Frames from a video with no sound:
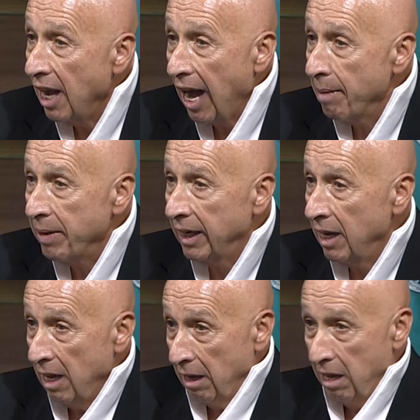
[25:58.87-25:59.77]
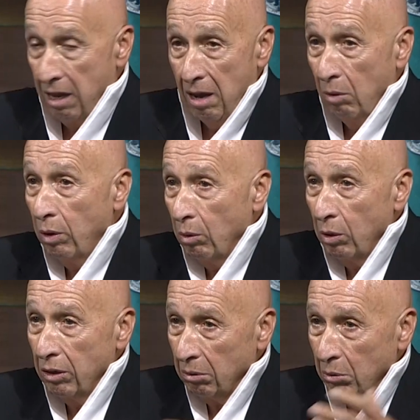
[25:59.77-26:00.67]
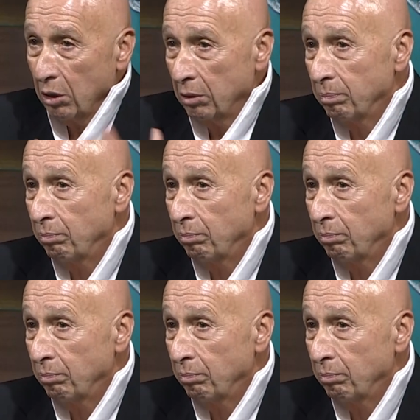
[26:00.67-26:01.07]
I mean, the